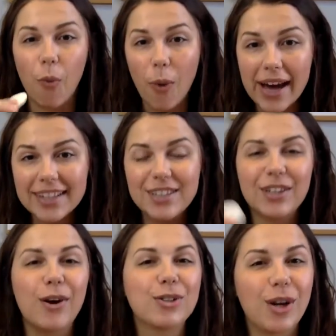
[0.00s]
white
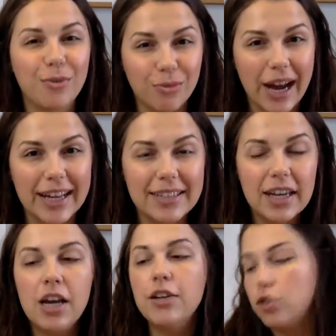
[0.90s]
goes on right.
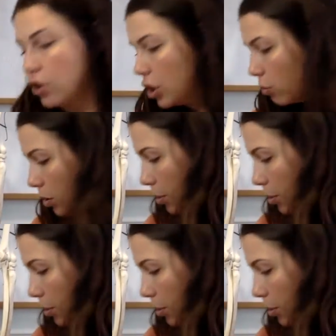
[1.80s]
So you will